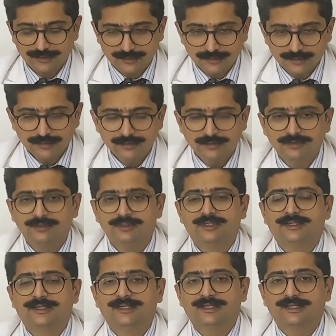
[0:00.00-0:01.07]
you to
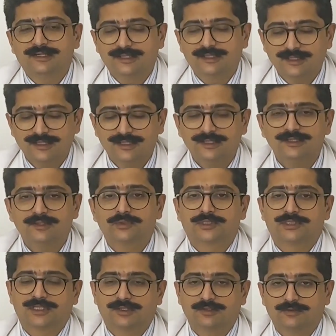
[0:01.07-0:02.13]
recurrent
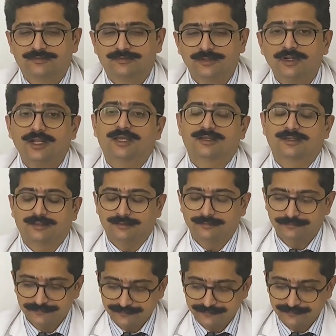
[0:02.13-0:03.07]
twisting of your ankle.